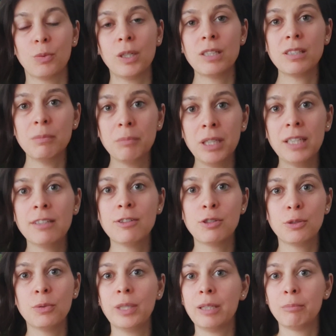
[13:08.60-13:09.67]
So what does it mean
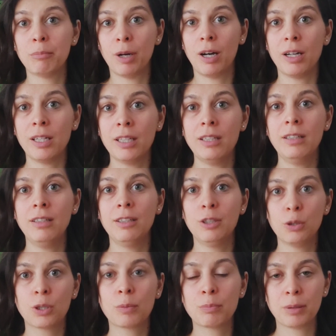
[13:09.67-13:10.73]
to embody
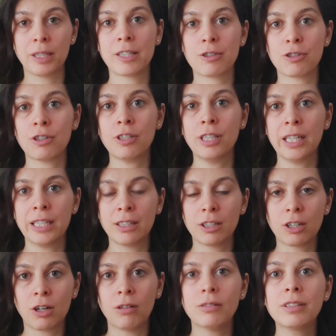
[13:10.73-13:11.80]
your pleasure
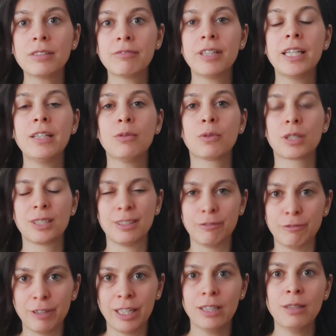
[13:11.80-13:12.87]
and cultivate or
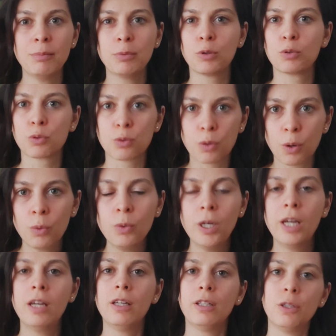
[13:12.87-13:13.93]
develop,
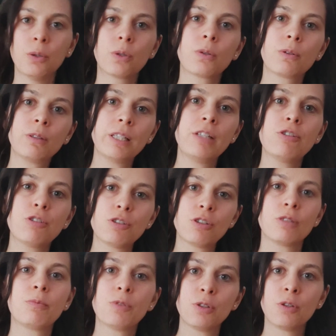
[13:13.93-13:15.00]
grow your
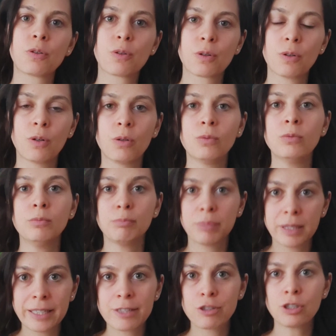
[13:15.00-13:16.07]
relationship to your own
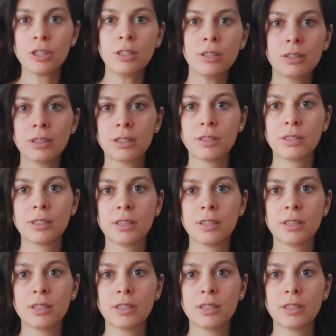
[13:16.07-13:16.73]
pleasure?